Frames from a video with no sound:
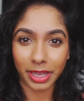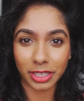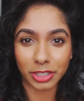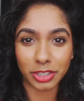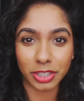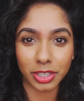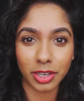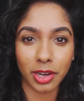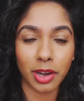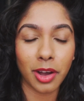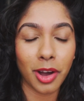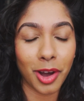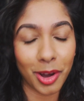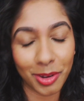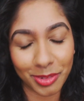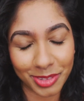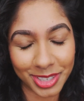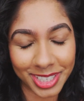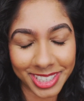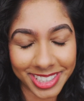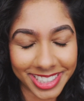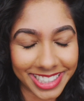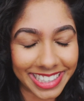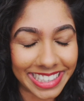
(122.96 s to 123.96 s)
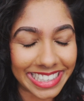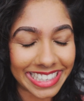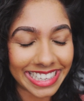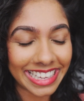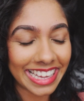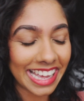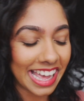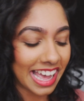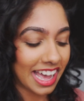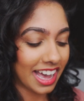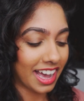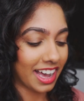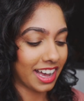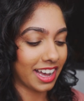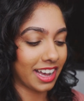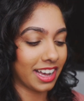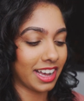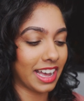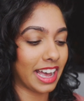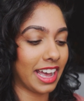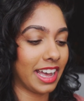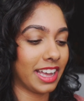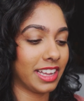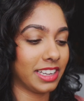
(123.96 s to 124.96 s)
picture, obviously,
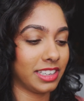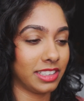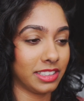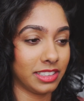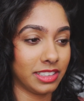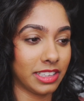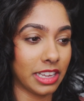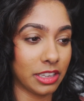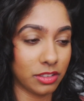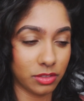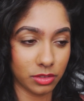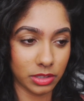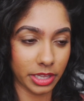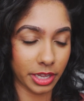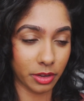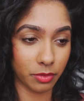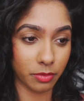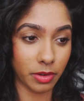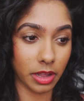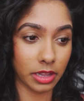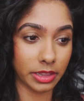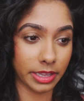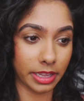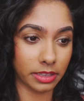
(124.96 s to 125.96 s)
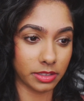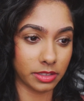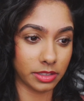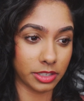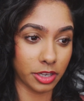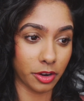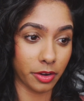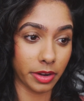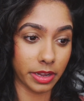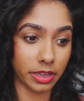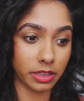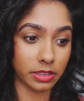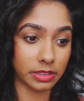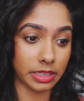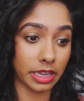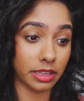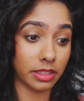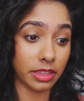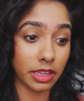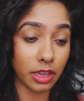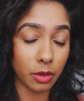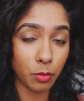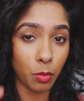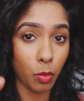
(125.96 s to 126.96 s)
and that's like real necessary, because
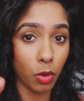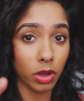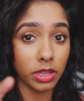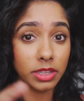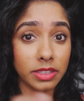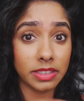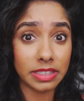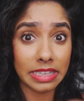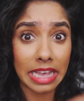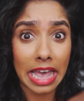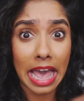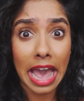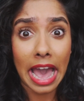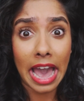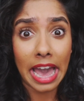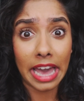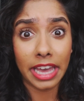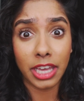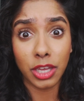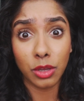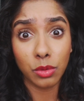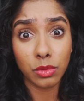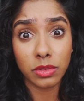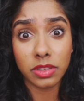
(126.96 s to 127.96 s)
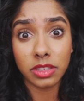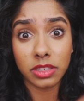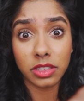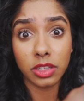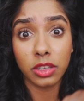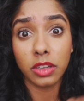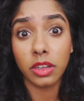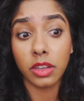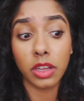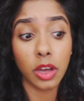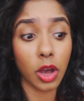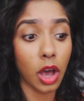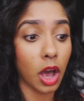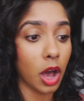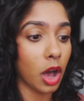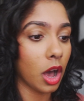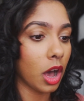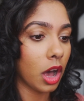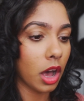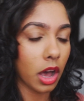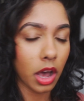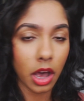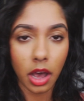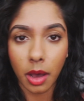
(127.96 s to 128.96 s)
I think once I used
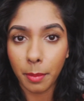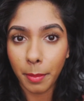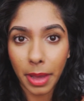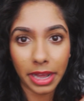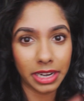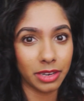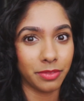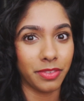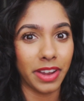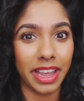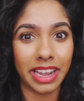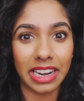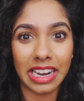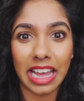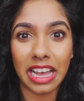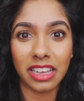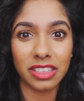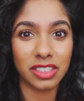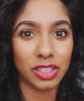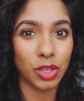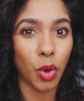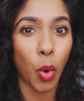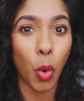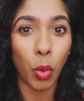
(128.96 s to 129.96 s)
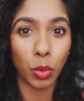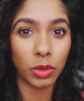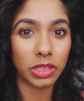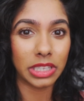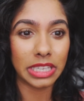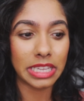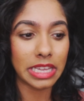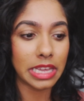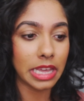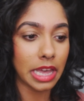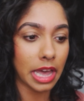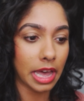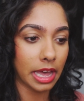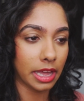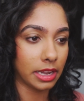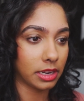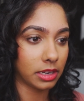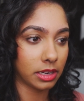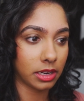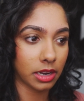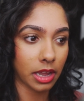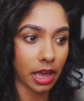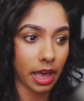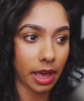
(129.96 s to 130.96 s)
a magnifying glass only
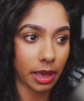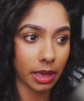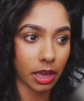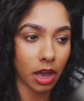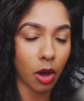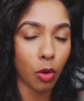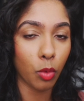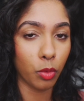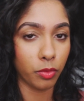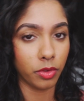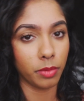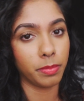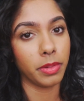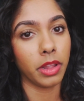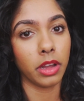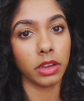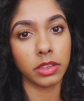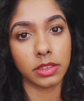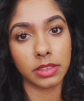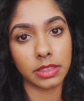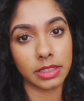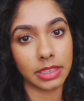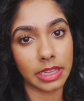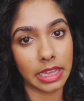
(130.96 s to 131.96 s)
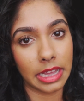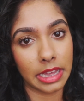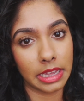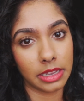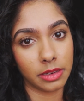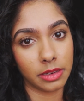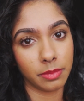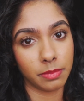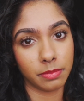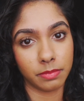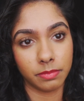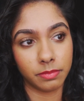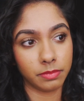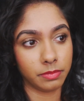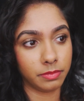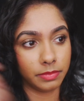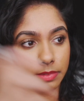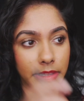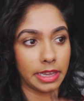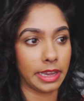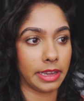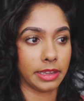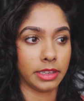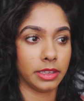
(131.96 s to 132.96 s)
and I overplucked, and
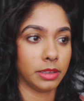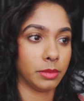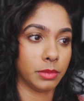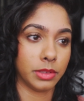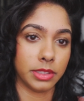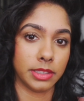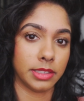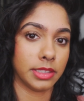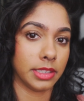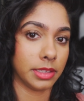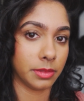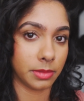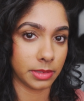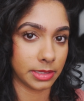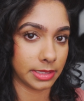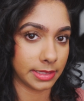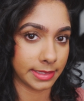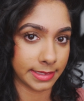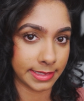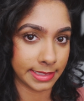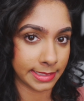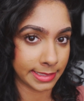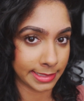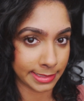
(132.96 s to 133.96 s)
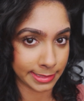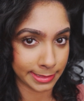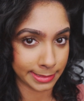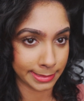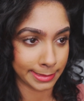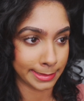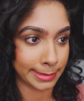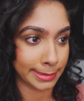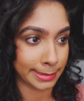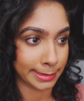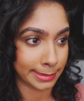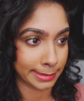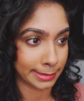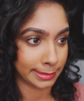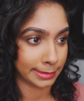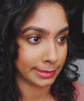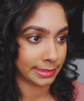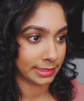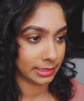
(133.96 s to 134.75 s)
yeah, it was a disaster.